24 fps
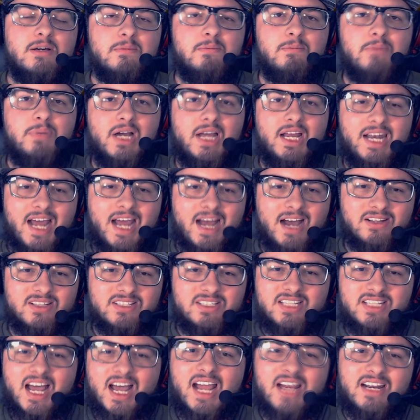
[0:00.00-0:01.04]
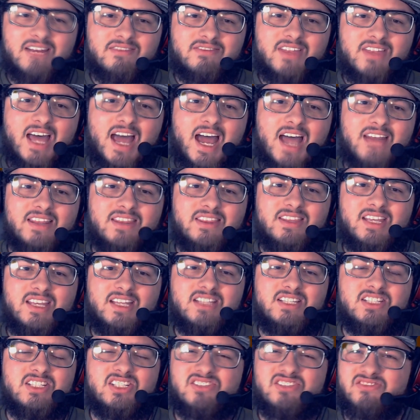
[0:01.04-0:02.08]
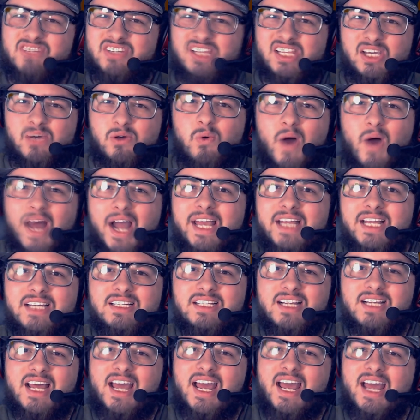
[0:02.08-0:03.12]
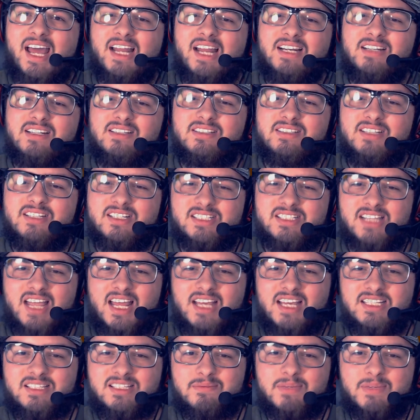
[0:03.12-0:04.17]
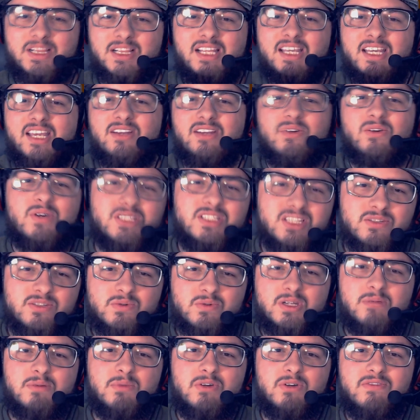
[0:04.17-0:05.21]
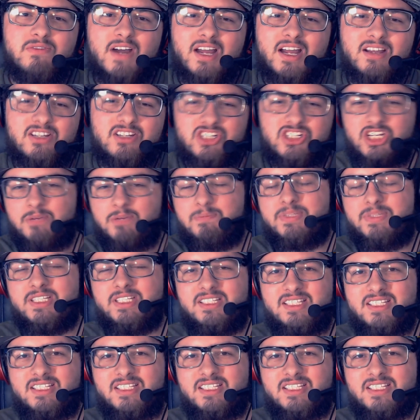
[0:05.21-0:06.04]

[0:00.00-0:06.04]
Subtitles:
But outside of that, it's just really quiet, and there's some clicking noises when you move ships and